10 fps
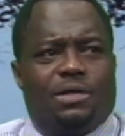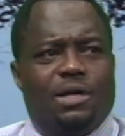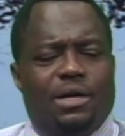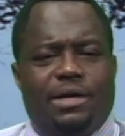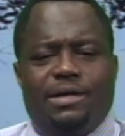
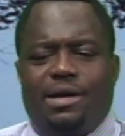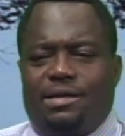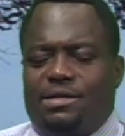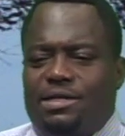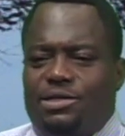Mm-hmm.
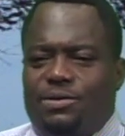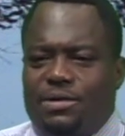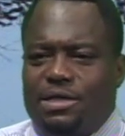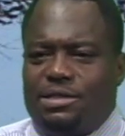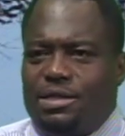Yes, it's,
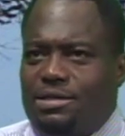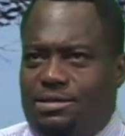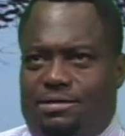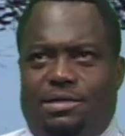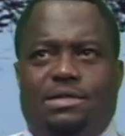it's,
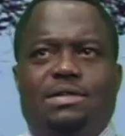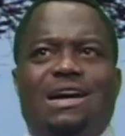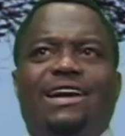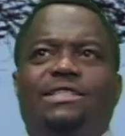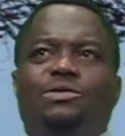it's, it's
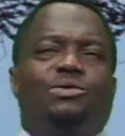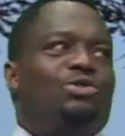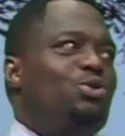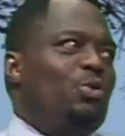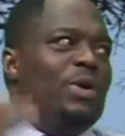nice to
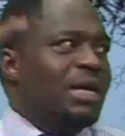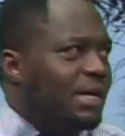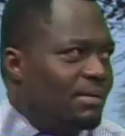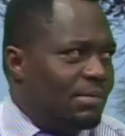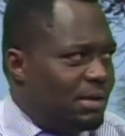
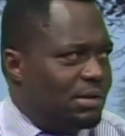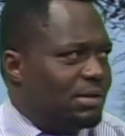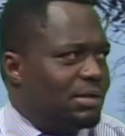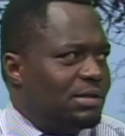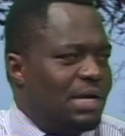dream
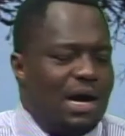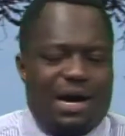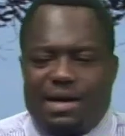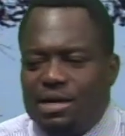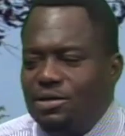that
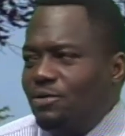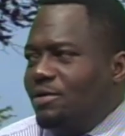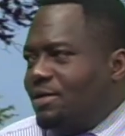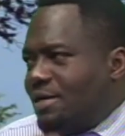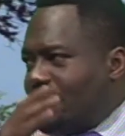I can
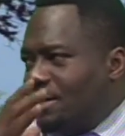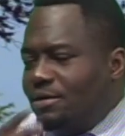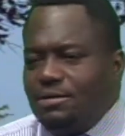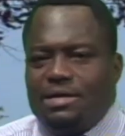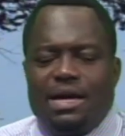do this, I
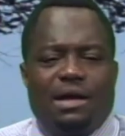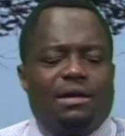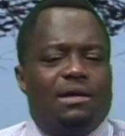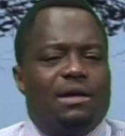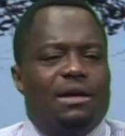can do yeah.
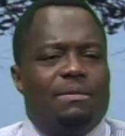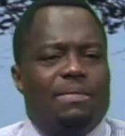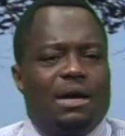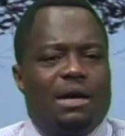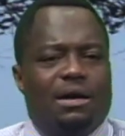
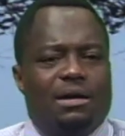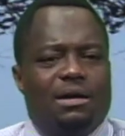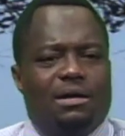that, but